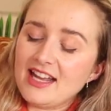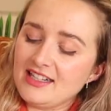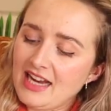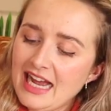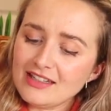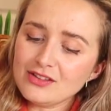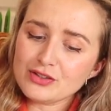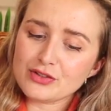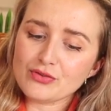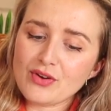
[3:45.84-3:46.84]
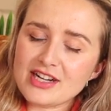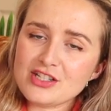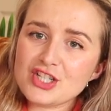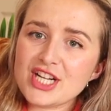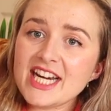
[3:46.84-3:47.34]
And it kind of looks
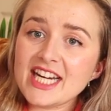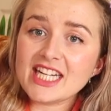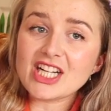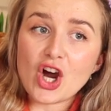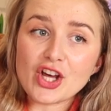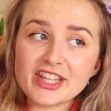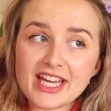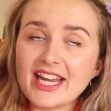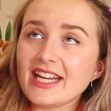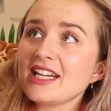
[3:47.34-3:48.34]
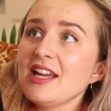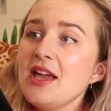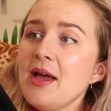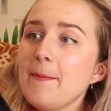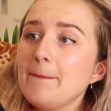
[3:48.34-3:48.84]
grungy, gothic,
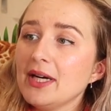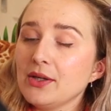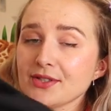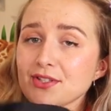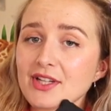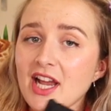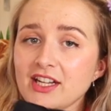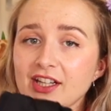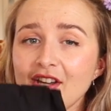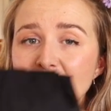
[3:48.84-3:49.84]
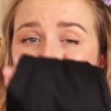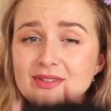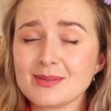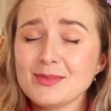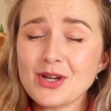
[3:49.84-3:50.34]
but also kind of cute
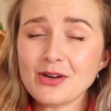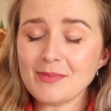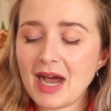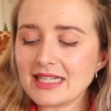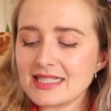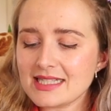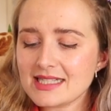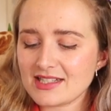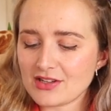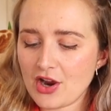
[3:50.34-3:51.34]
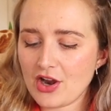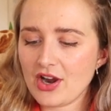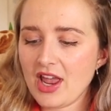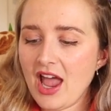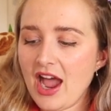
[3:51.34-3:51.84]
with some Doc Martens. So
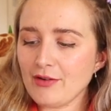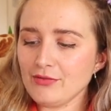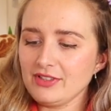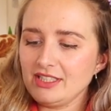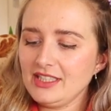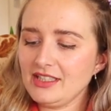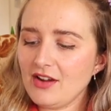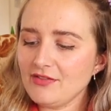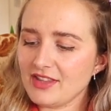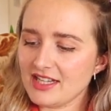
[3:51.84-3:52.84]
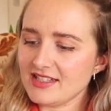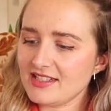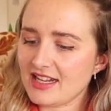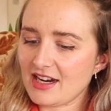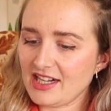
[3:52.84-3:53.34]
I really love
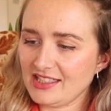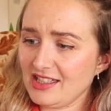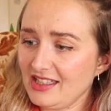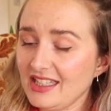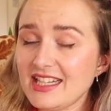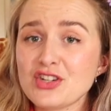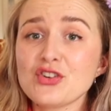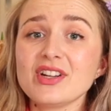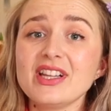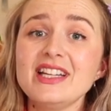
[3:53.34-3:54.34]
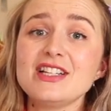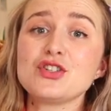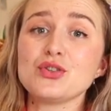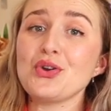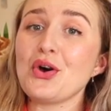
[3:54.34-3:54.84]
this, and I literally
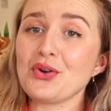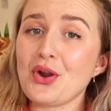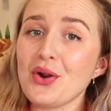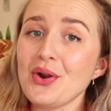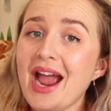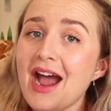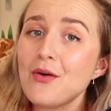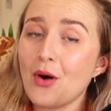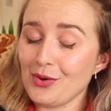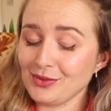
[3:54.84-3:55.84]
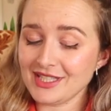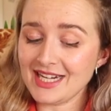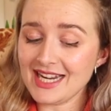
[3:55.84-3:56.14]
do not know how old it